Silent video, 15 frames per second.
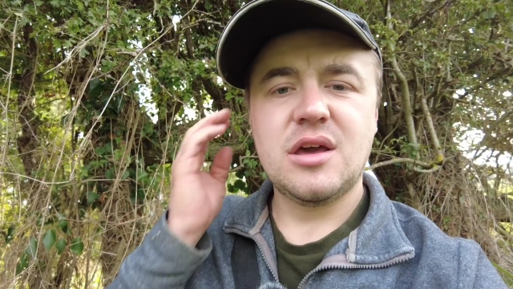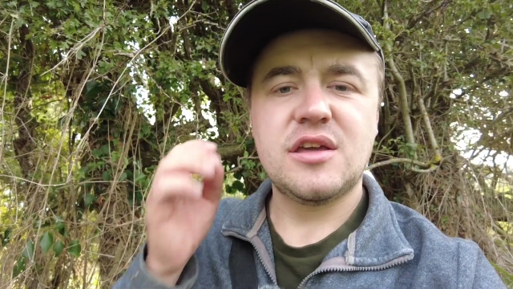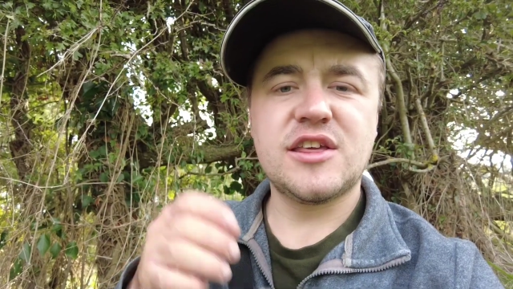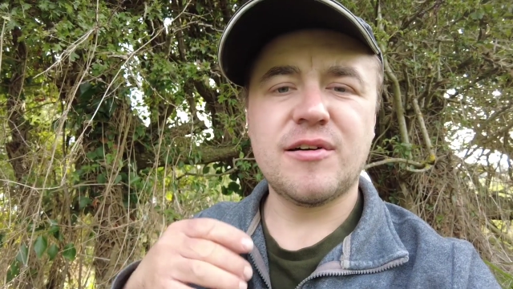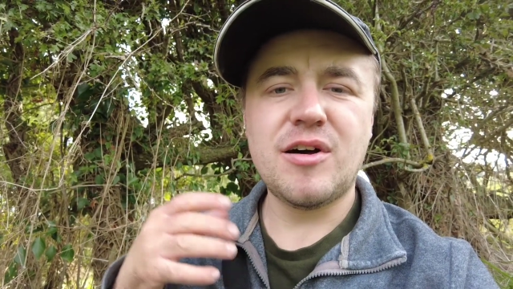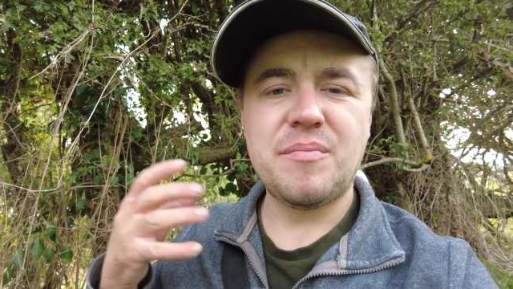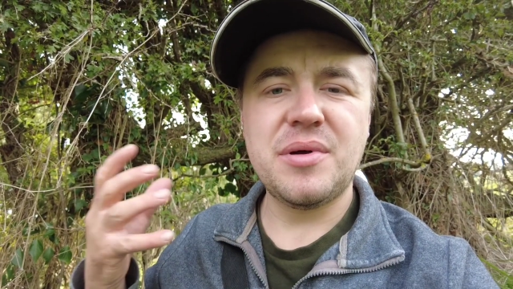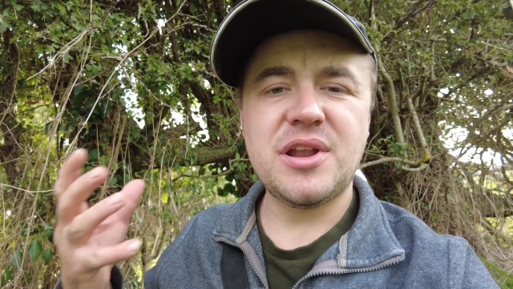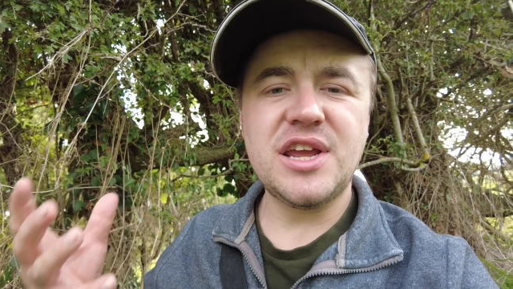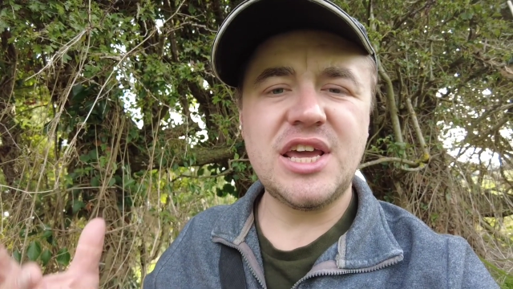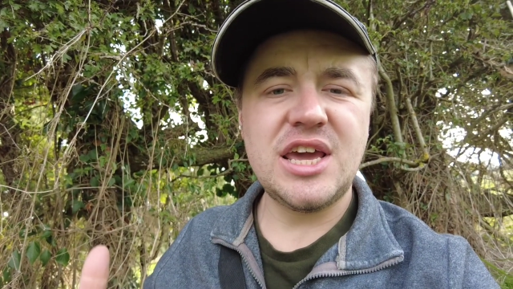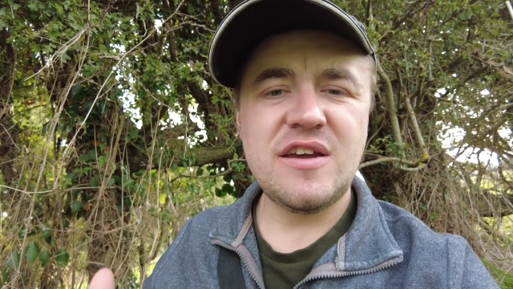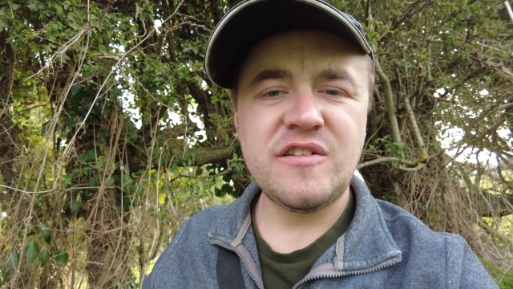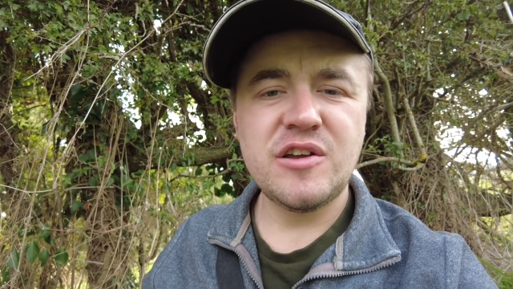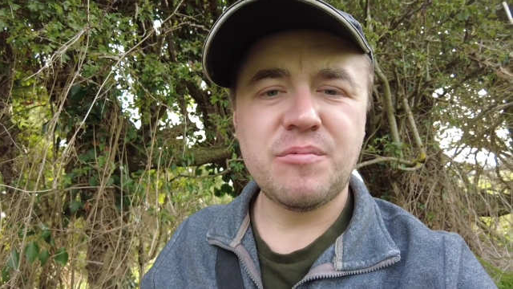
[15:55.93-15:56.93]
So I
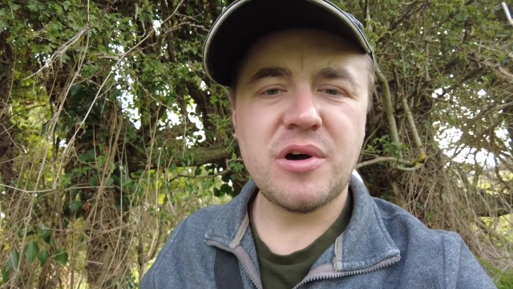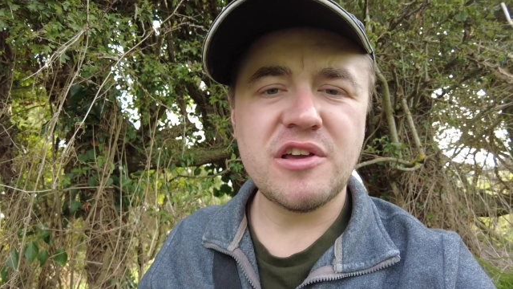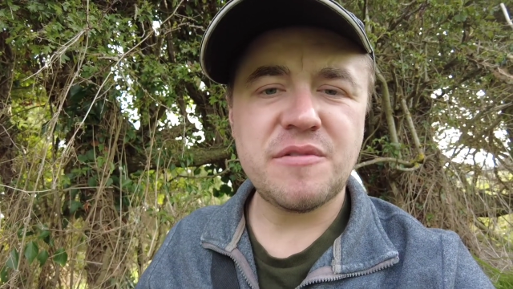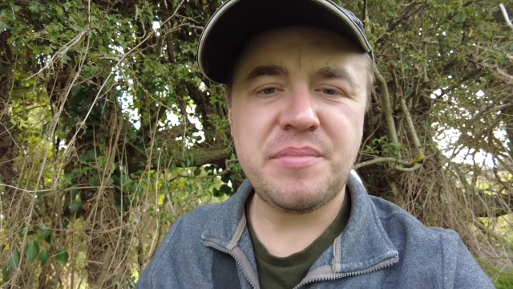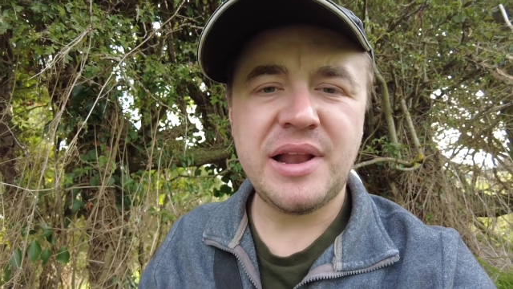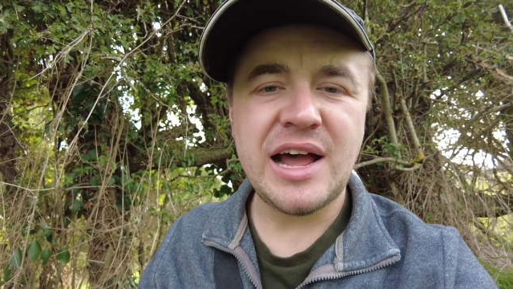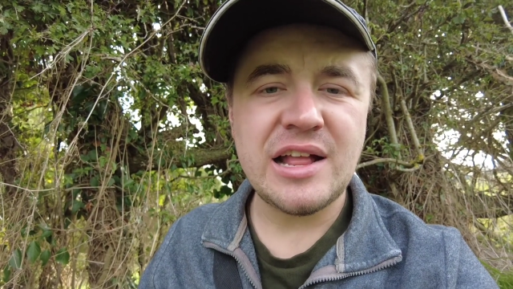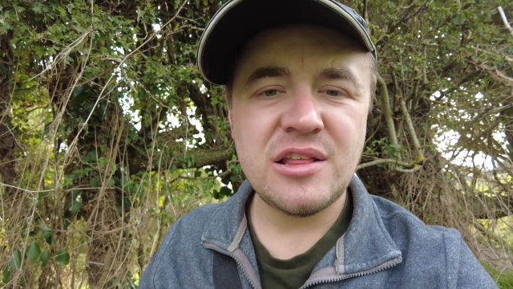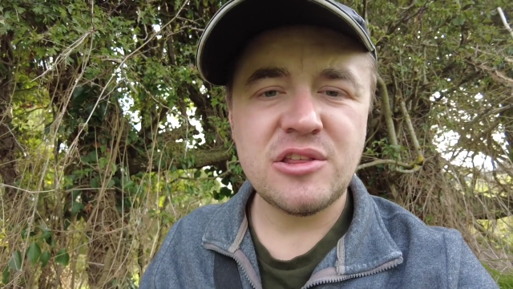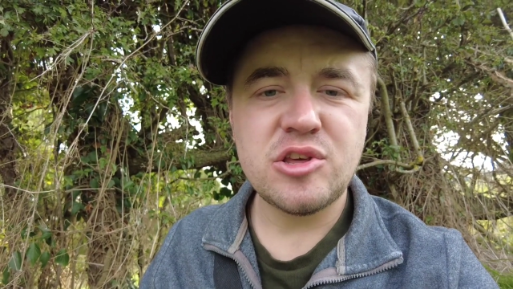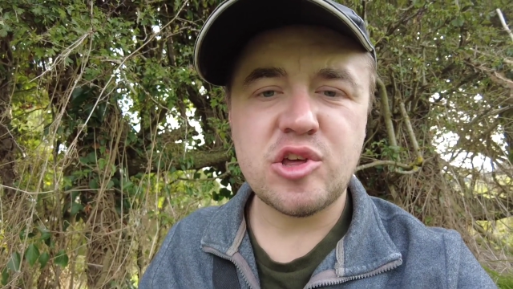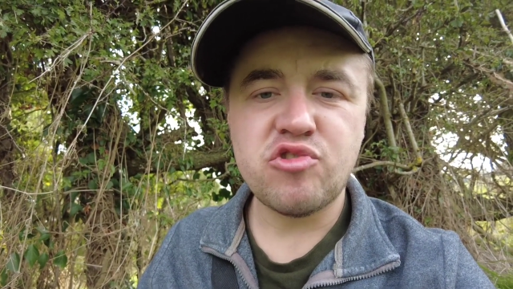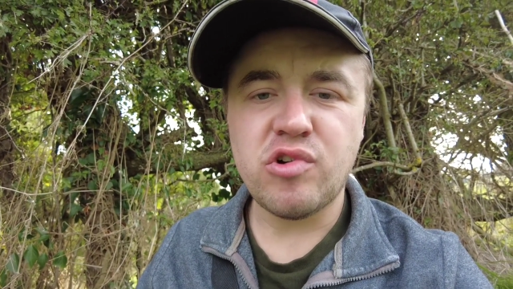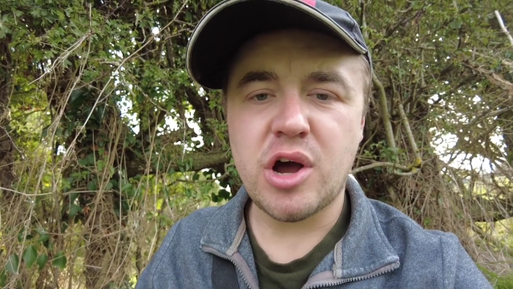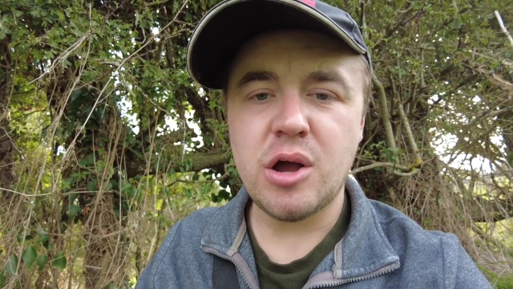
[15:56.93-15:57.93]
believe there was plans
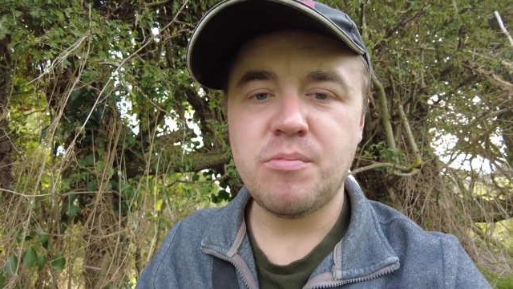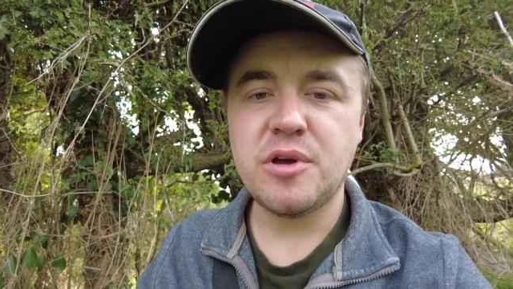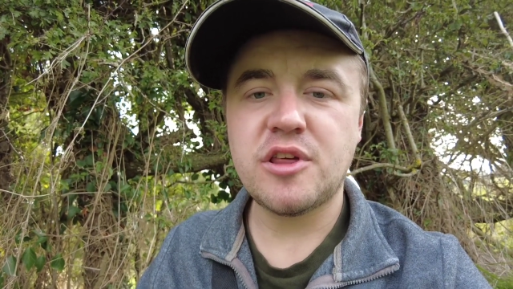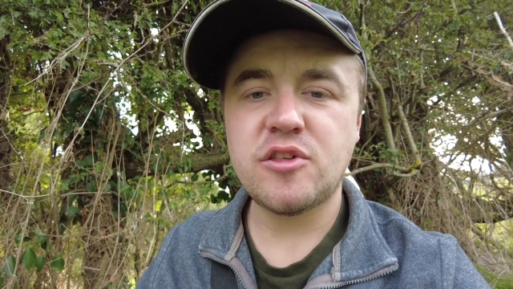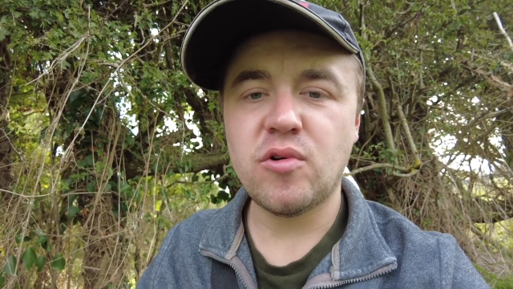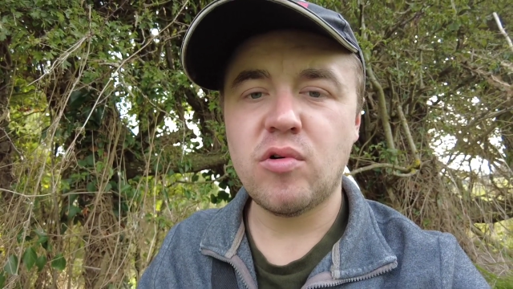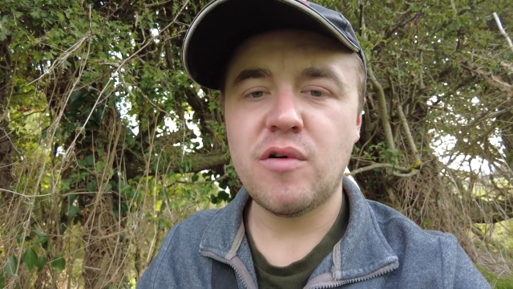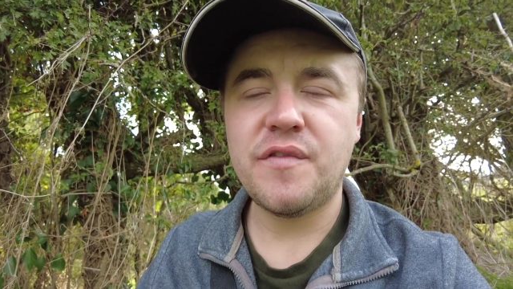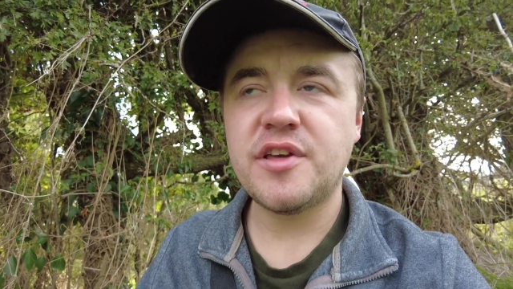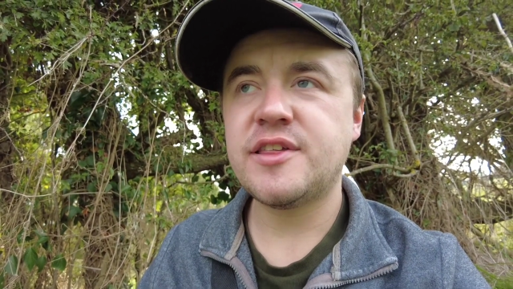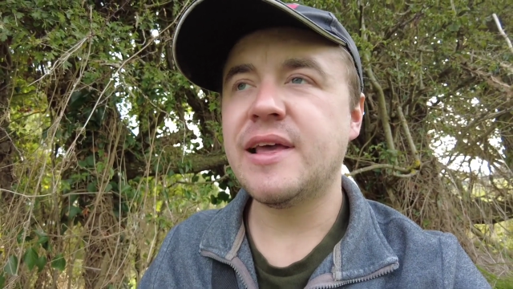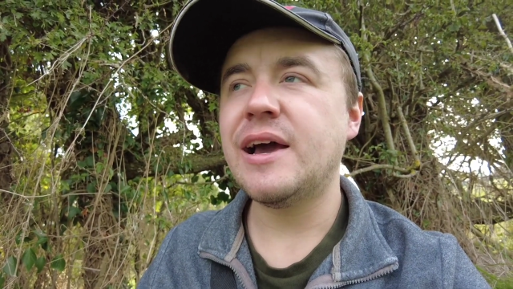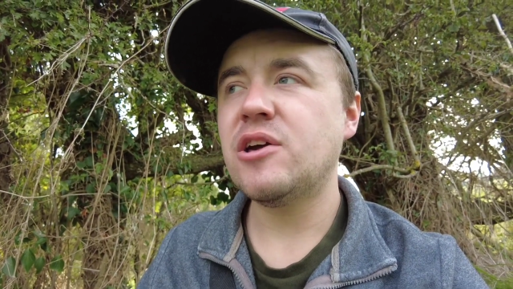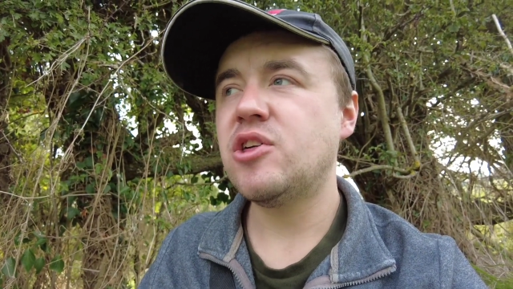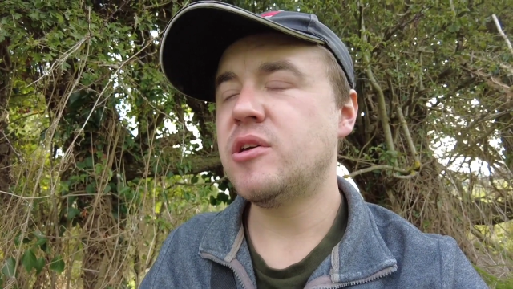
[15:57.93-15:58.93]
to try and restore the
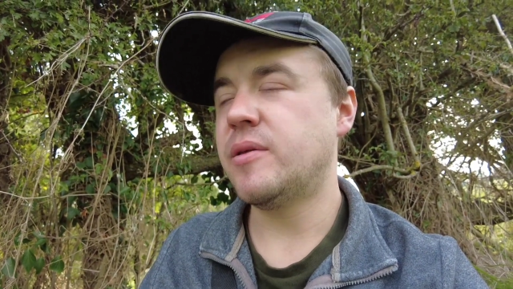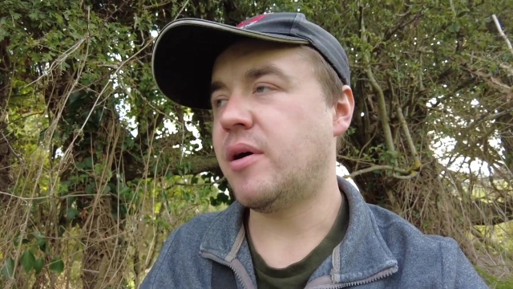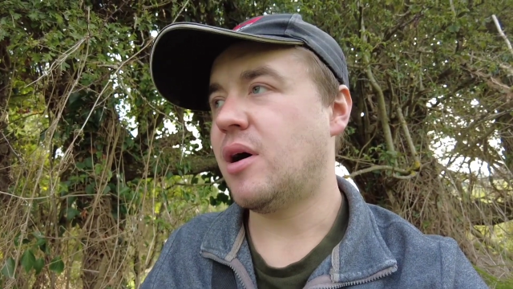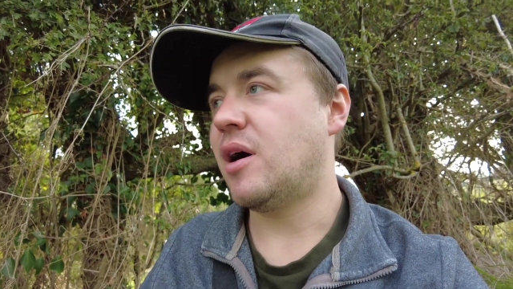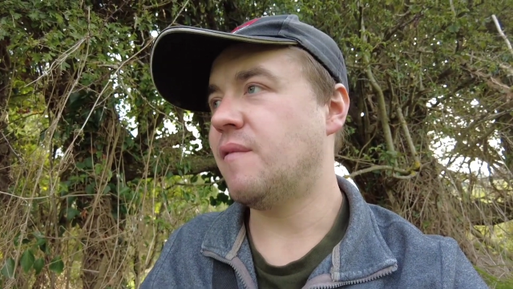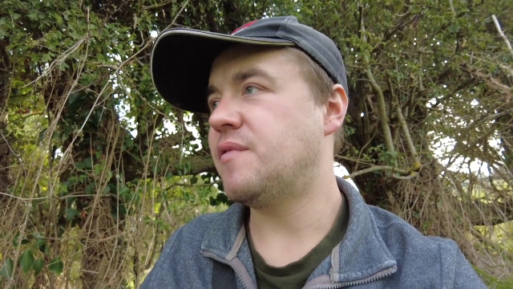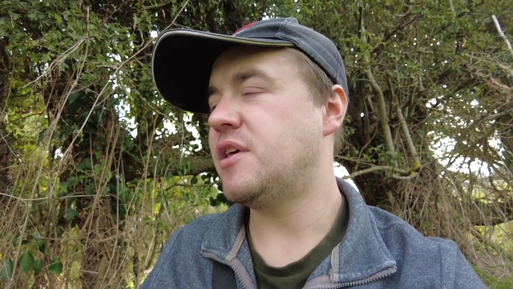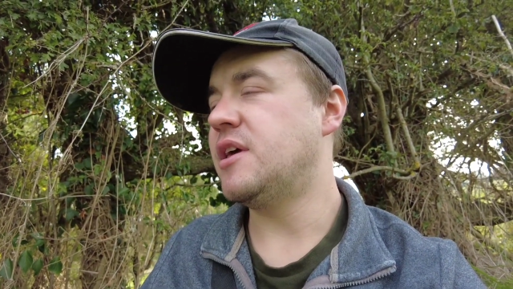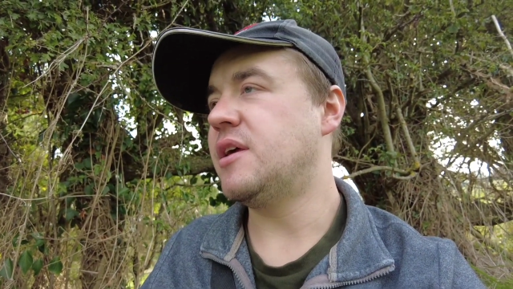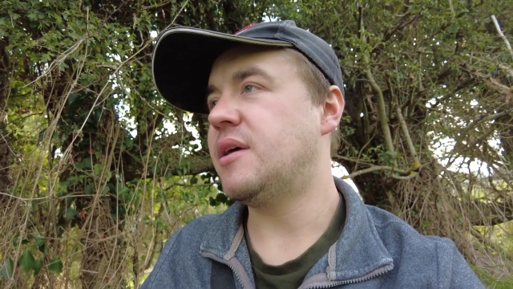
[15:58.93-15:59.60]
section of the